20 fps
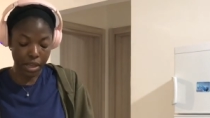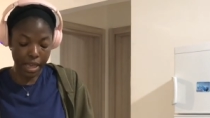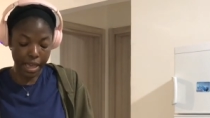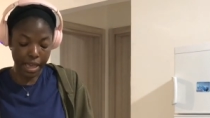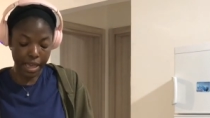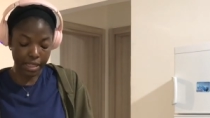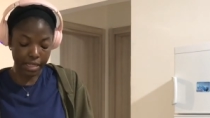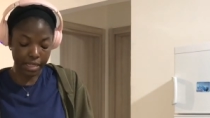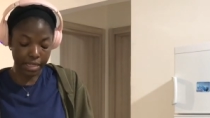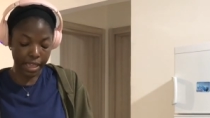
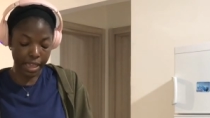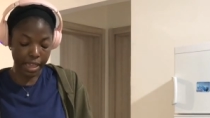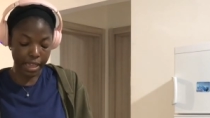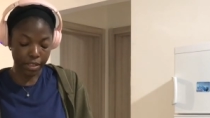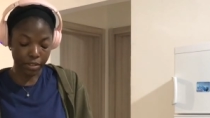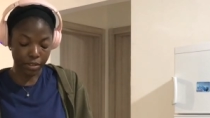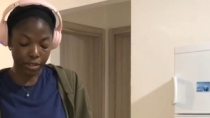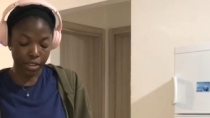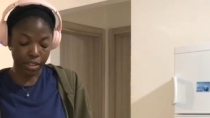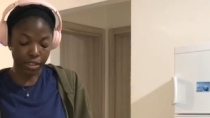And then
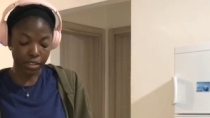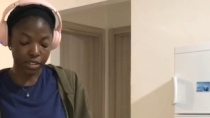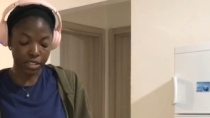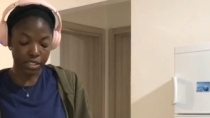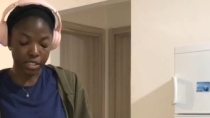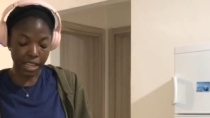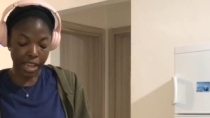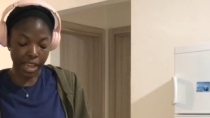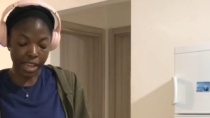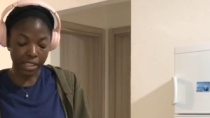on the other
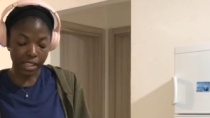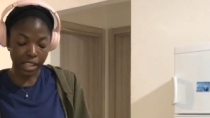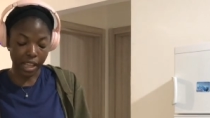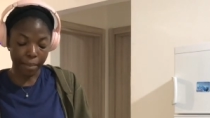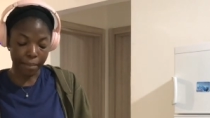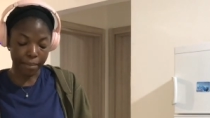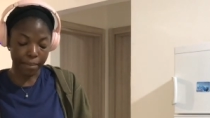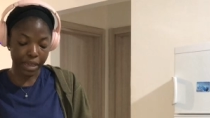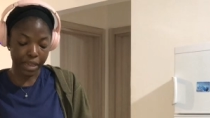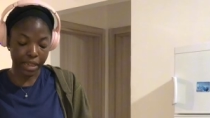side,
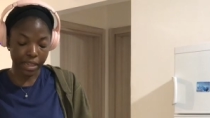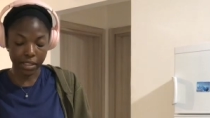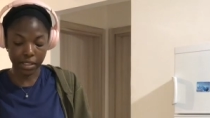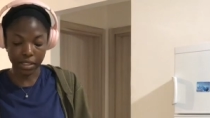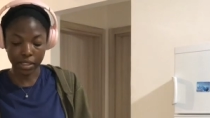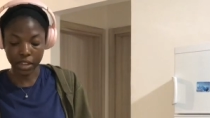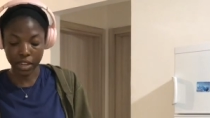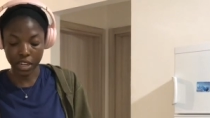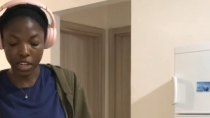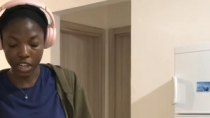I'm
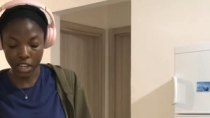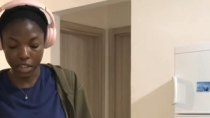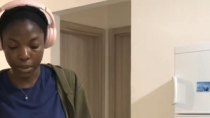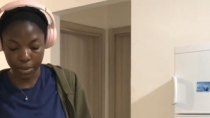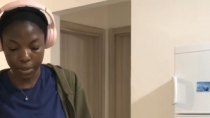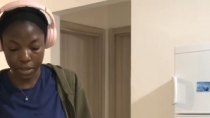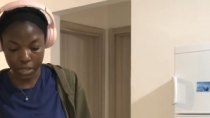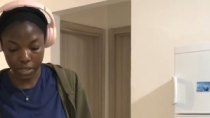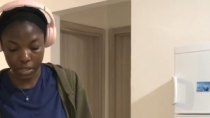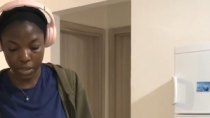making
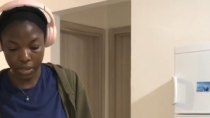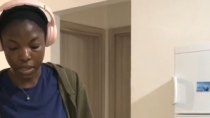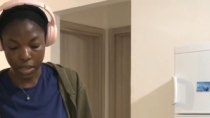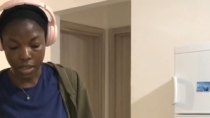herbs